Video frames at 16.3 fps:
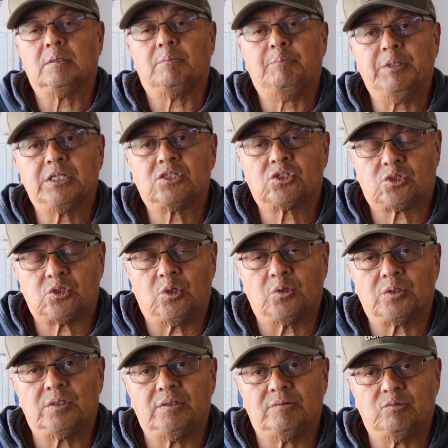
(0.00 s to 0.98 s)
the big
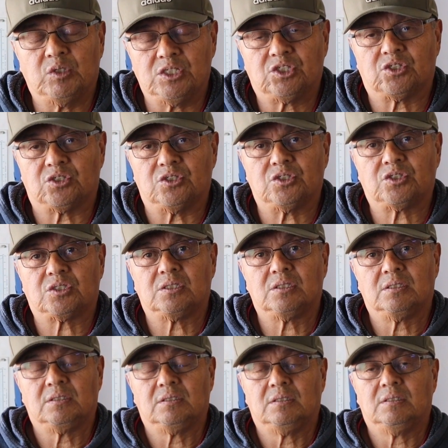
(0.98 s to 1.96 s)
stroker
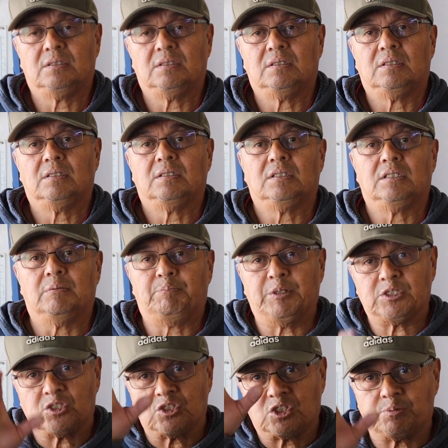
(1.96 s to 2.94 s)
Windsors, the
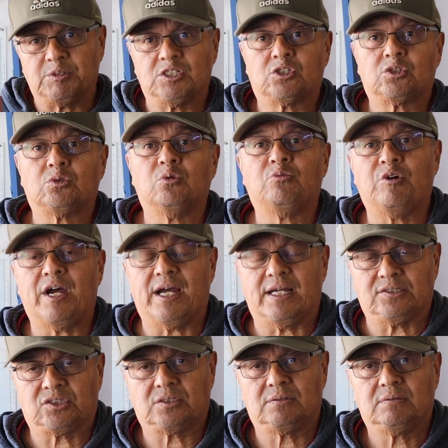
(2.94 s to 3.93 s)
piston speed's too
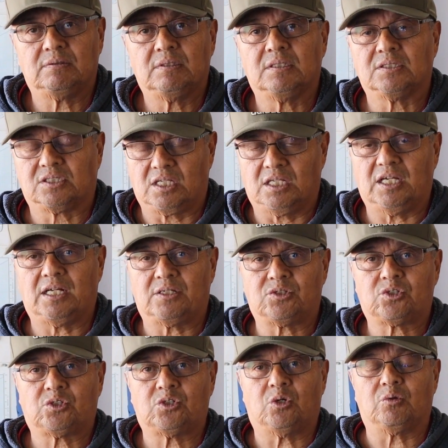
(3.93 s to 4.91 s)
fast. It's a
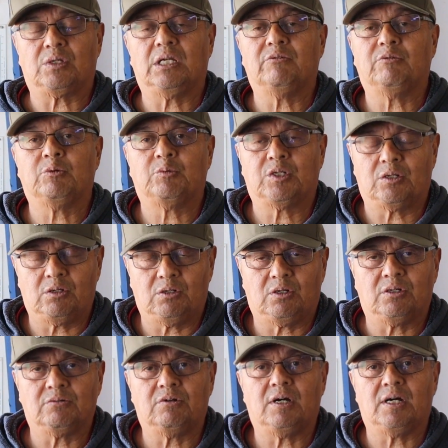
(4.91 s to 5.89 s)
lot of stroke, even with a
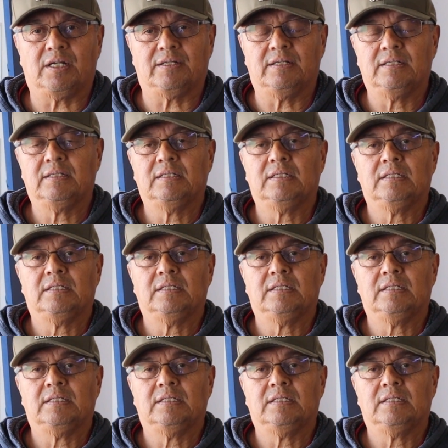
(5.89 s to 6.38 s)
long rod.